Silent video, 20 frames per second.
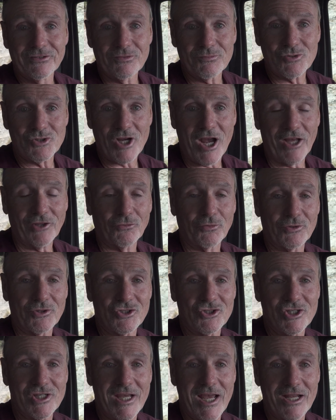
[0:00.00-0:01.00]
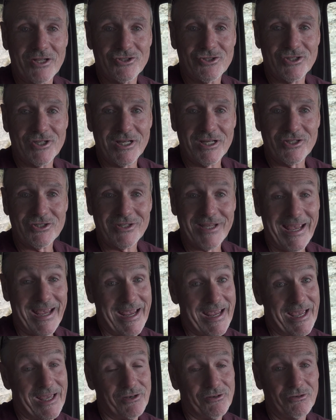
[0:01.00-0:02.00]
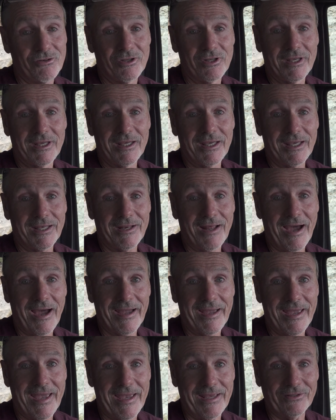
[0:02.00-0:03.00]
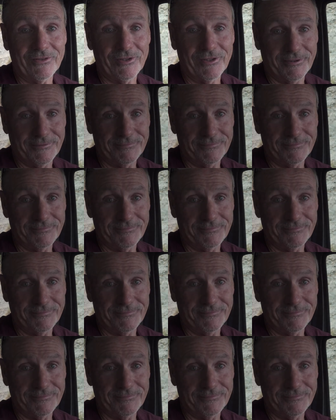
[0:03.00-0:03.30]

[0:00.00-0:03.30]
shots with the GH6 and in high 8.